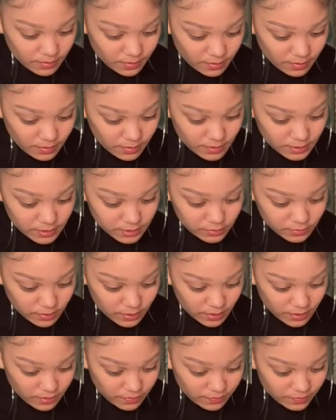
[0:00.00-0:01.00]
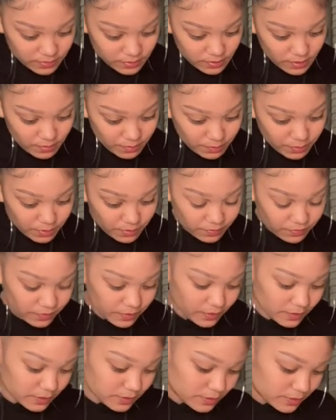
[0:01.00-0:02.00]
And it's okay if it's not
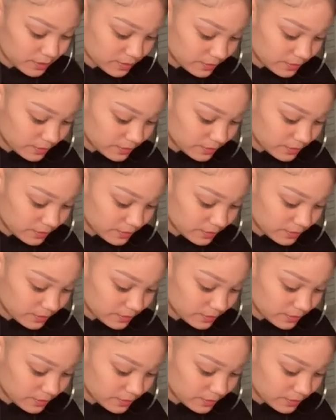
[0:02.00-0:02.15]
perfect.